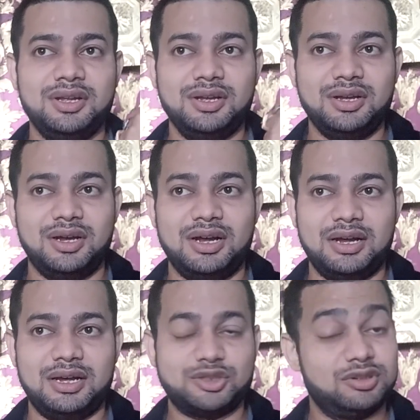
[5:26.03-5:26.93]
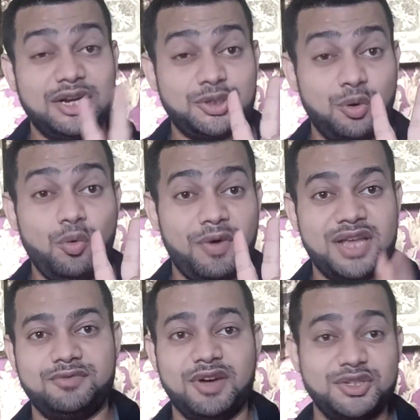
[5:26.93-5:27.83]
so there are two ways.
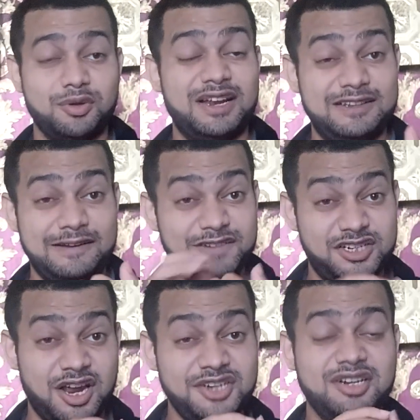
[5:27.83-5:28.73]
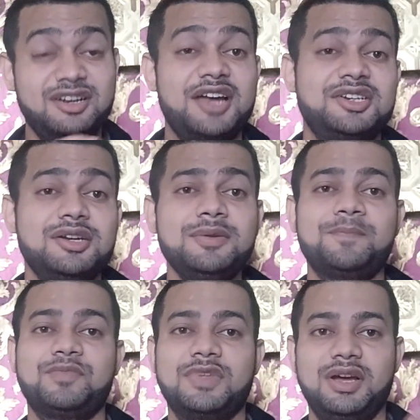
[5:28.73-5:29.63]
Once you get the invitation letter,
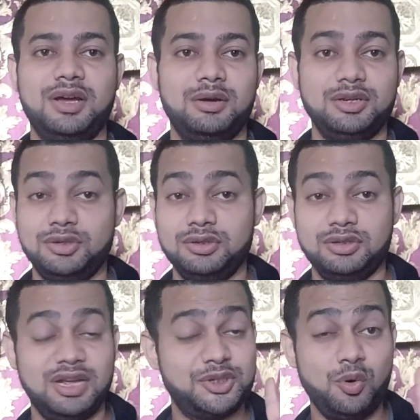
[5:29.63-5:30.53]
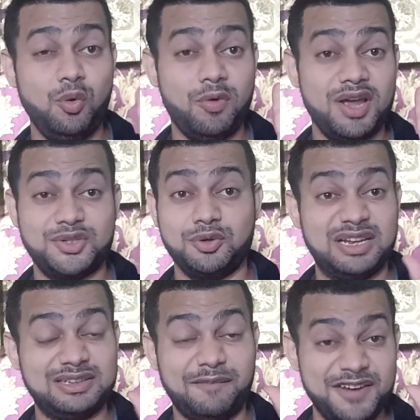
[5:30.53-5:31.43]
there are two ways to get
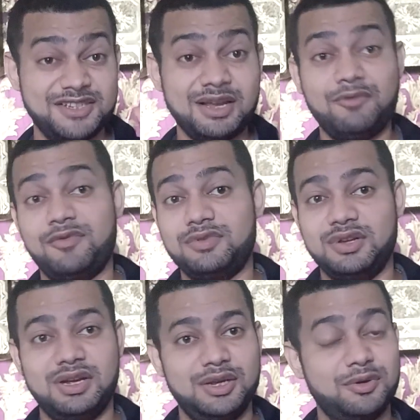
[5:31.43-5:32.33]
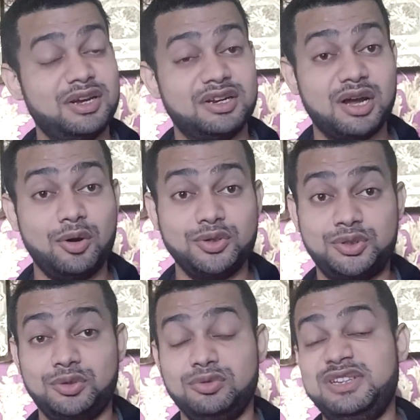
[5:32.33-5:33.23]
the visa. You can go
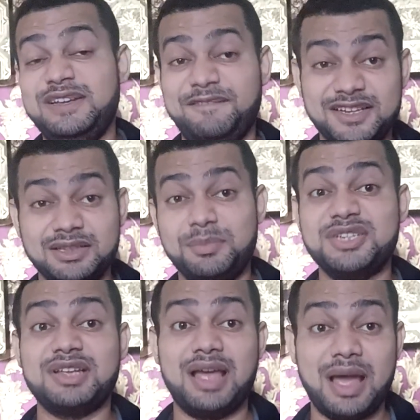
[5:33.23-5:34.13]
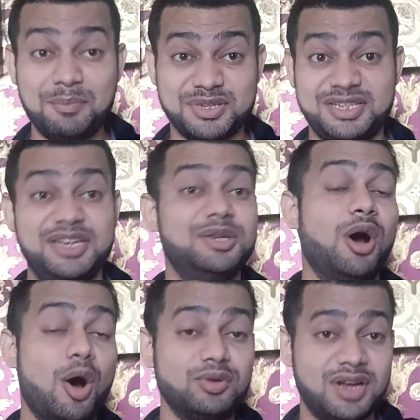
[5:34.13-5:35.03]
to the Vietnamese embassy in your
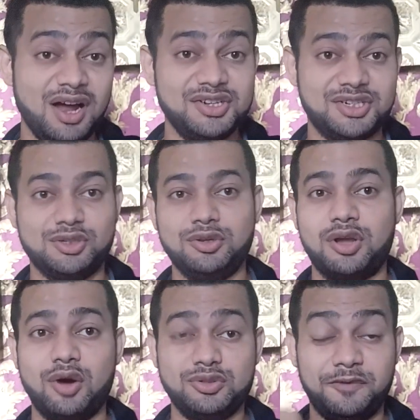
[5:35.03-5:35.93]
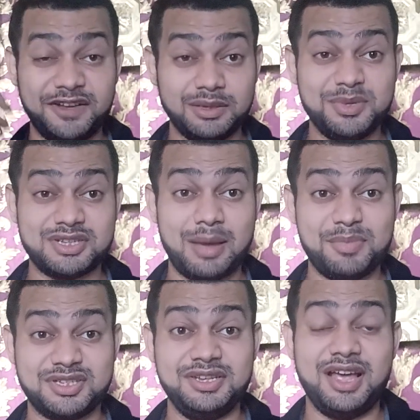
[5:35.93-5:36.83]
own country. So you go to Vietnamese
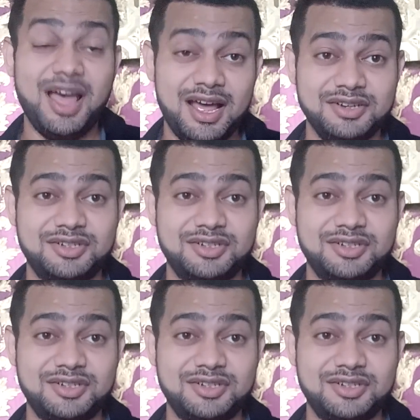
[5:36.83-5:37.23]
embassy and